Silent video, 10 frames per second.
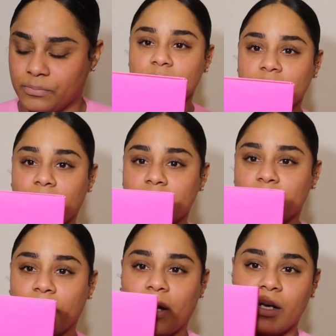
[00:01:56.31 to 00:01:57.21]
The Skims
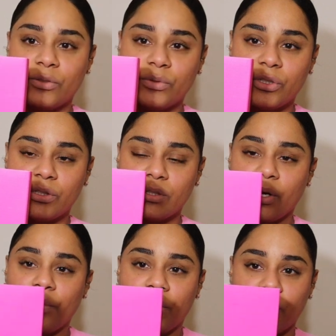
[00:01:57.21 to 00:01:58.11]
box, which is
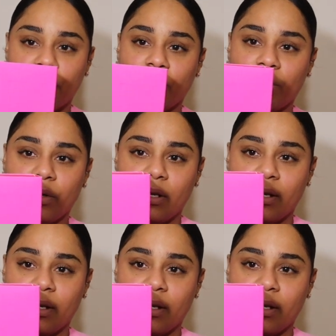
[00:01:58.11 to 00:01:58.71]
so cute.